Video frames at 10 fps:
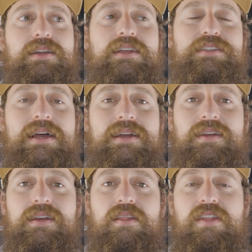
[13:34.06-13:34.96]
It's
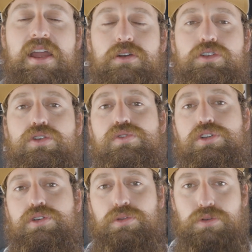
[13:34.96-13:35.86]
not there to
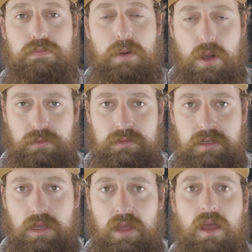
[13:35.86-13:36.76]
shoot through
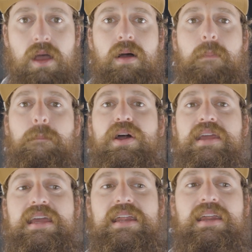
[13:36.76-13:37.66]
bones,
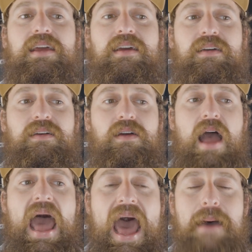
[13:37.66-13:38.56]
but it
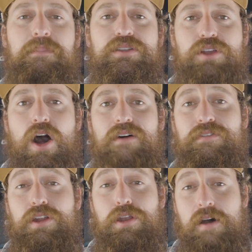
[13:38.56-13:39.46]
happens
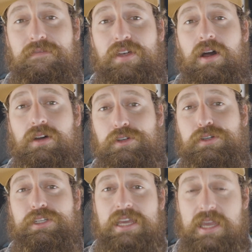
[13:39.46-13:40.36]
often enough that
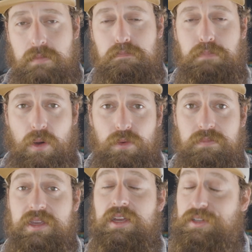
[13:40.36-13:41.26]
hunters hit
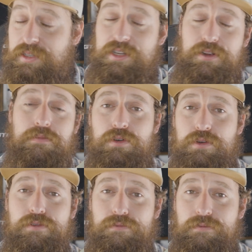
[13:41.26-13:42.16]
bone because deer
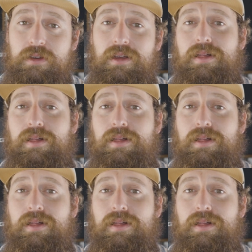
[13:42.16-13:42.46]
move.